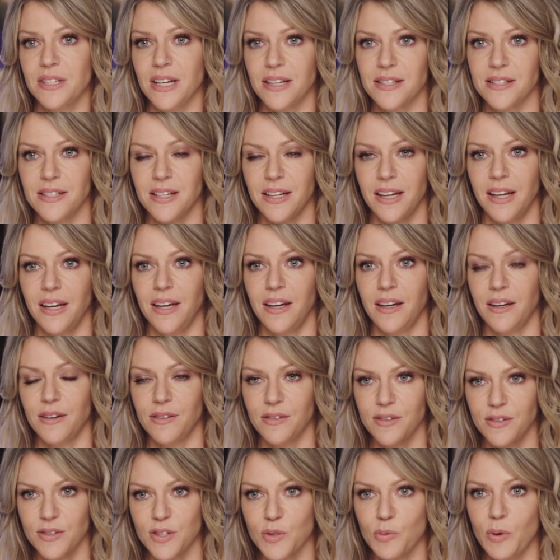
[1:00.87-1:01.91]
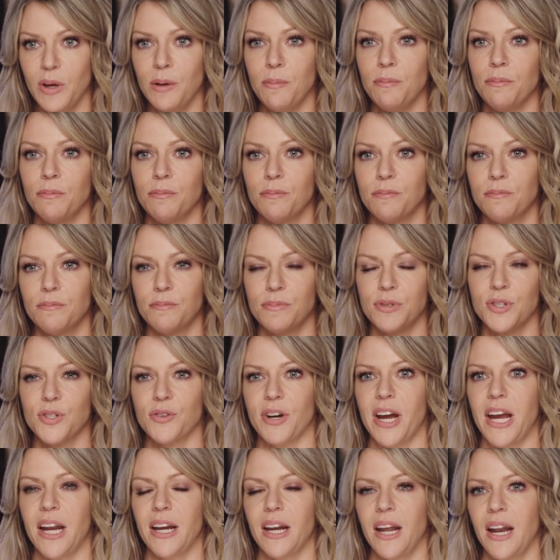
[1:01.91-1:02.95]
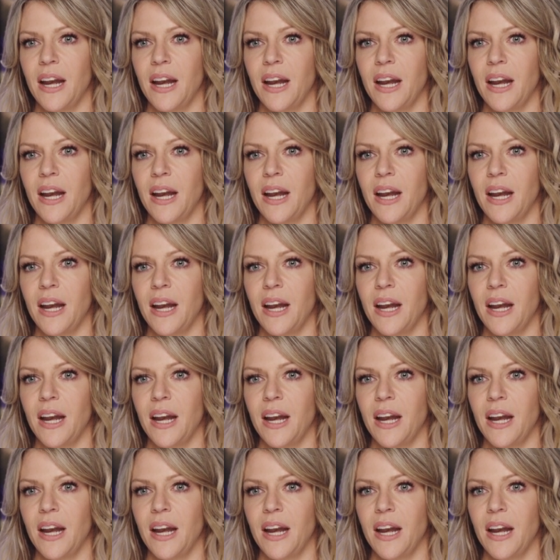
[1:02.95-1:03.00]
Destiny swim straight.